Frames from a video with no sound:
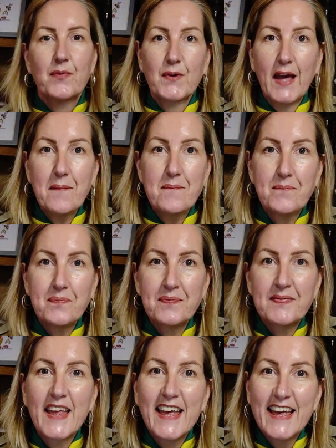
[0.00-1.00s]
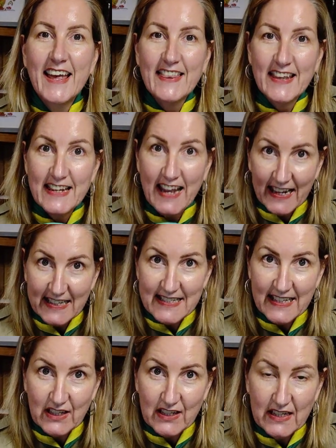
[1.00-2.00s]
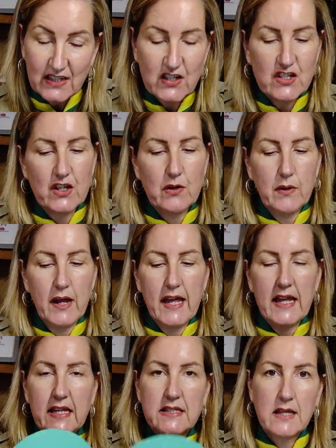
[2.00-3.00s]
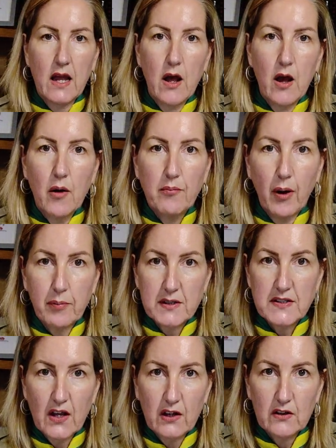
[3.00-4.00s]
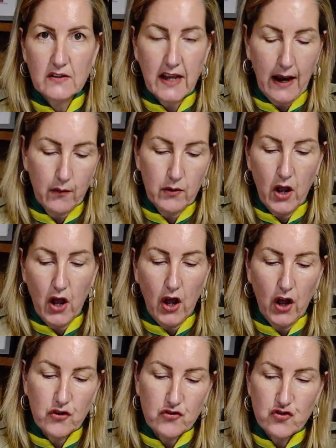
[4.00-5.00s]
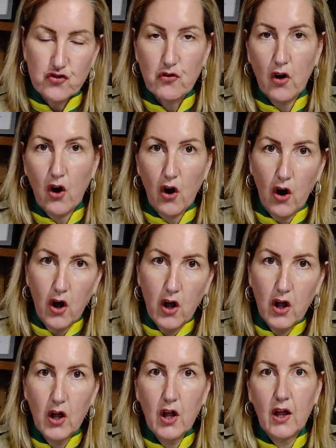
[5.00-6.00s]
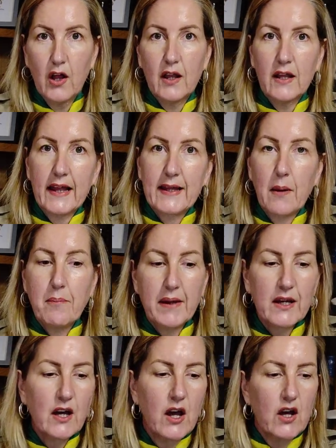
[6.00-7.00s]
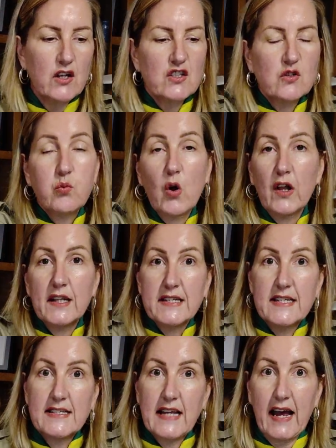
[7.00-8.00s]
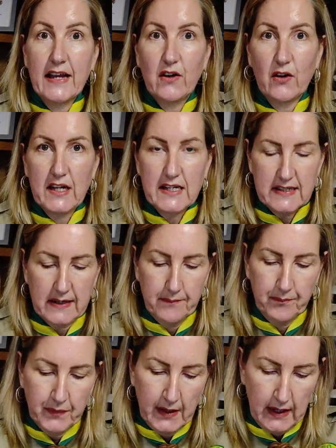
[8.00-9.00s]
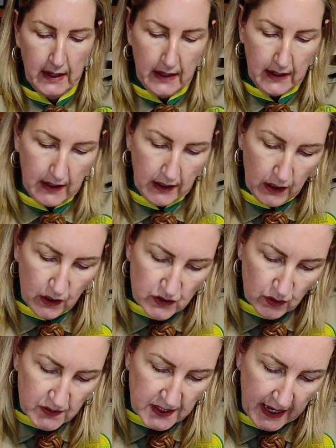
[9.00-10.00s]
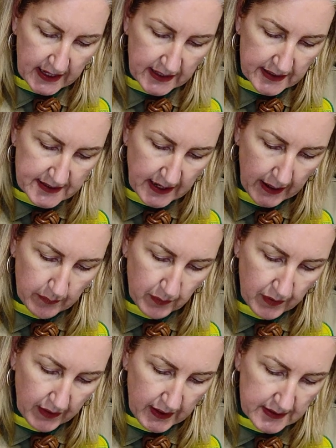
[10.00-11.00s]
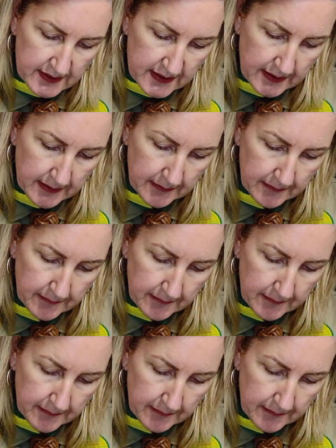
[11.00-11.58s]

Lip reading: Okay? The next thing you need to do is pop your circle down and draw like a big swirly design on it. So take your time with it.